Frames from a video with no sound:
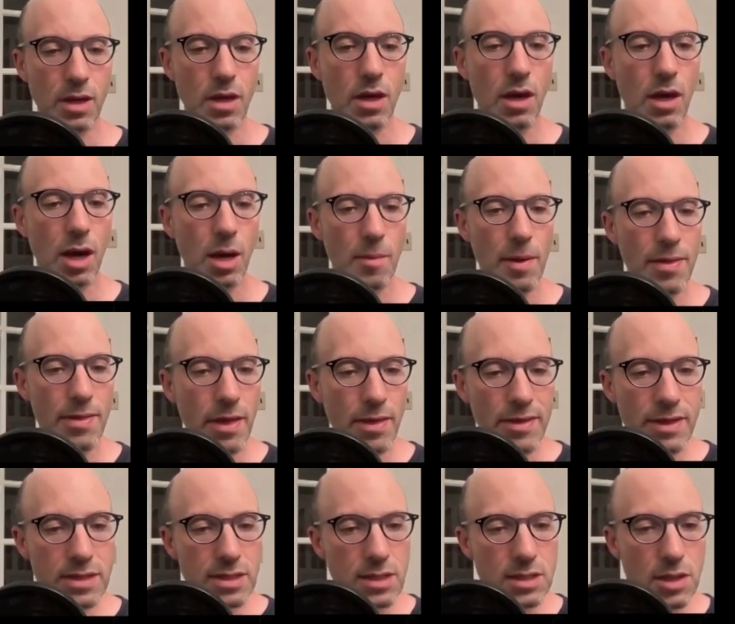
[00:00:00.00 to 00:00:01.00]
Um, and then
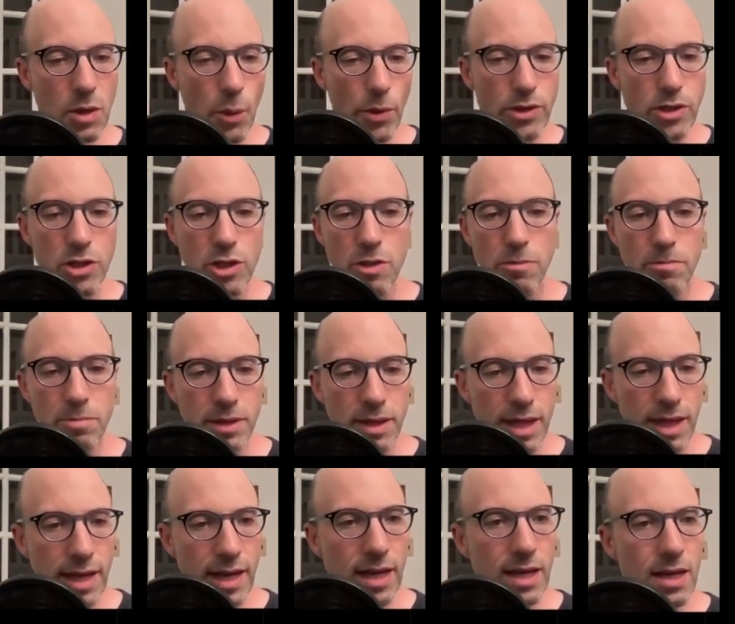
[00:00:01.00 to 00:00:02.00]
this is going to
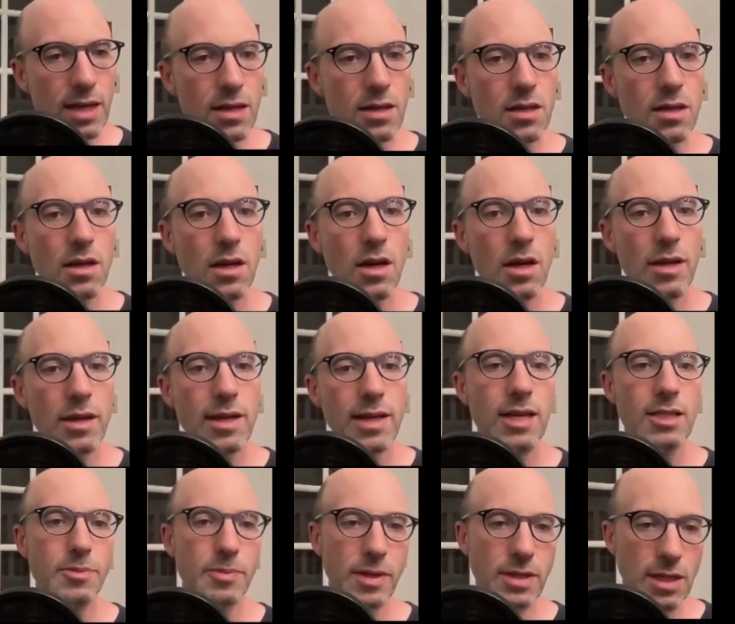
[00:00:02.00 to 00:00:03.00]
complain,
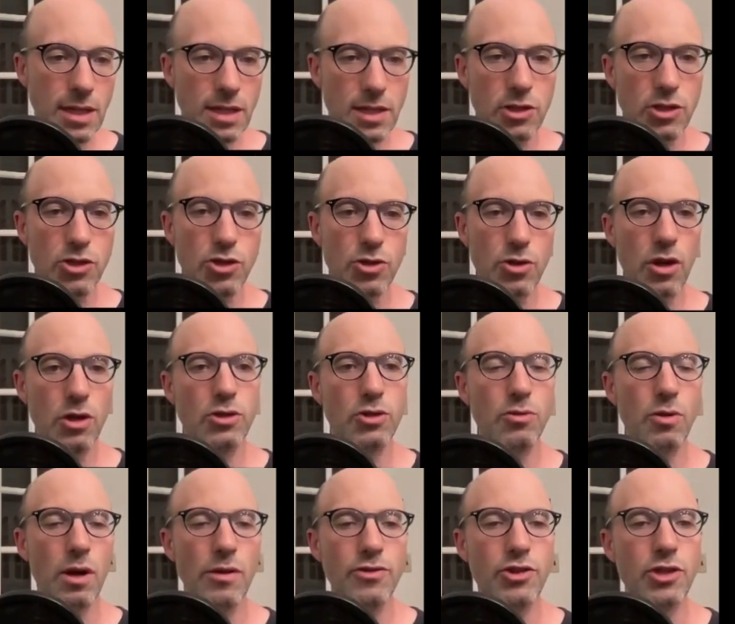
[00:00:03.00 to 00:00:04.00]
yes, because I need to turn on
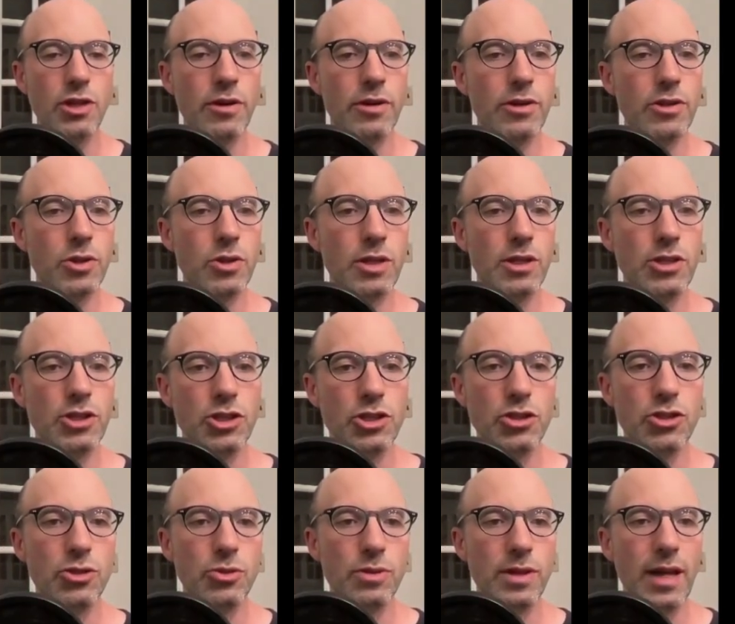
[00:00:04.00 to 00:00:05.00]
derived generic, so let's just
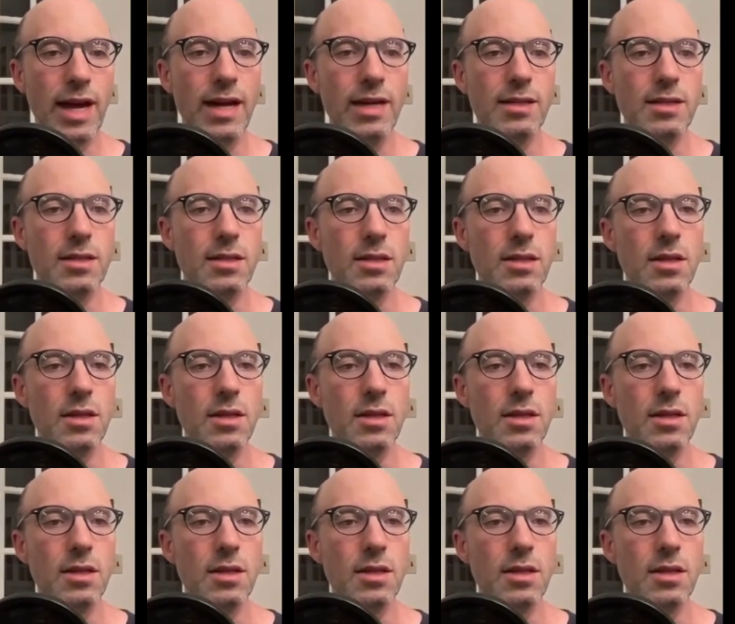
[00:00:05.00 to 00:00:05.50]
do that.